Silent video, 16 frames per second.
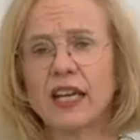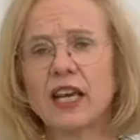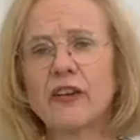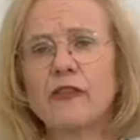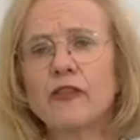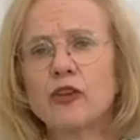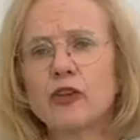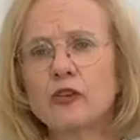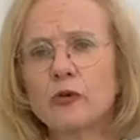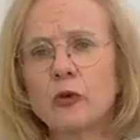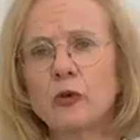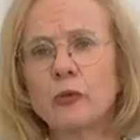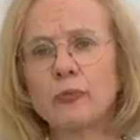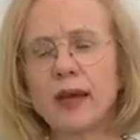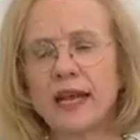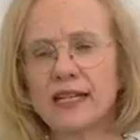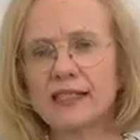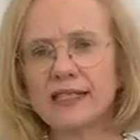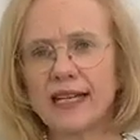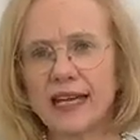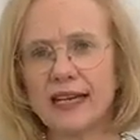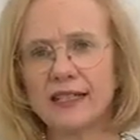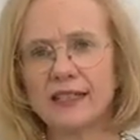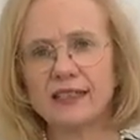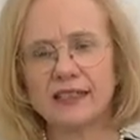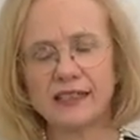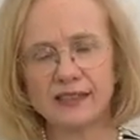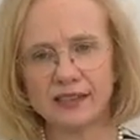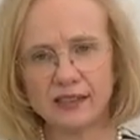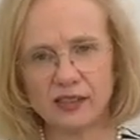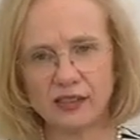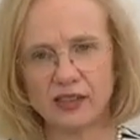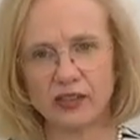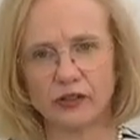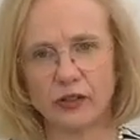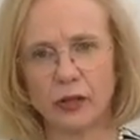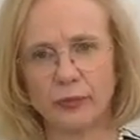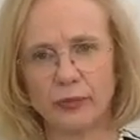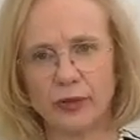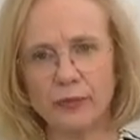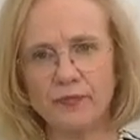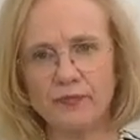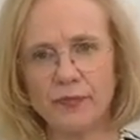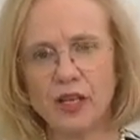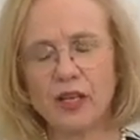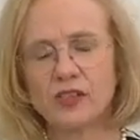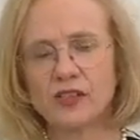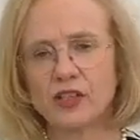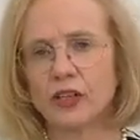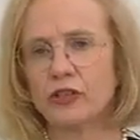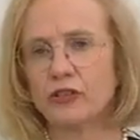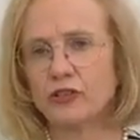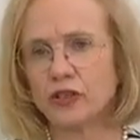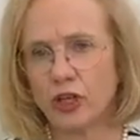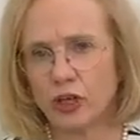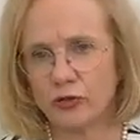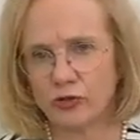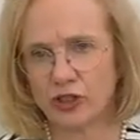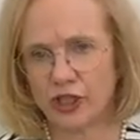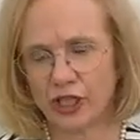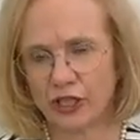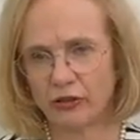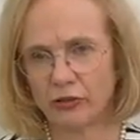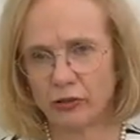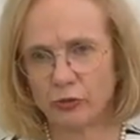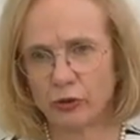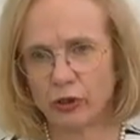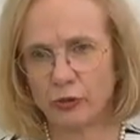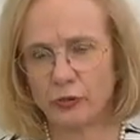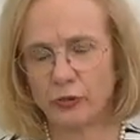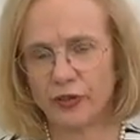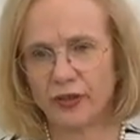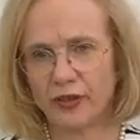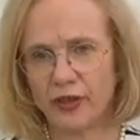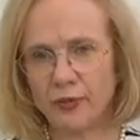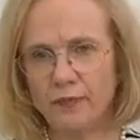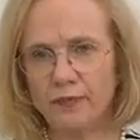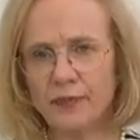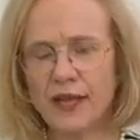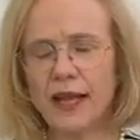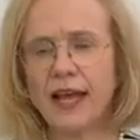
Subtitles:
If you maintain a distance from them, so you don't share a room with them,